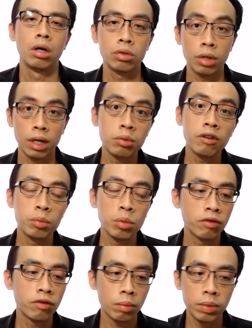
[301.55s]
So number of
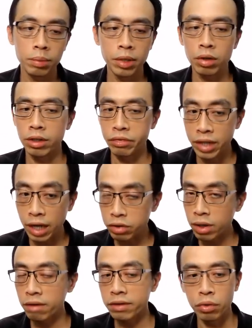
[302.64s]
mole of copper based on the
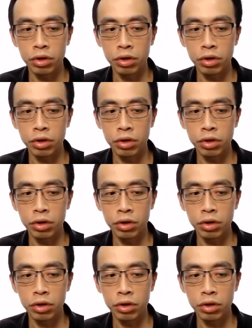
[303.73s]
reduction half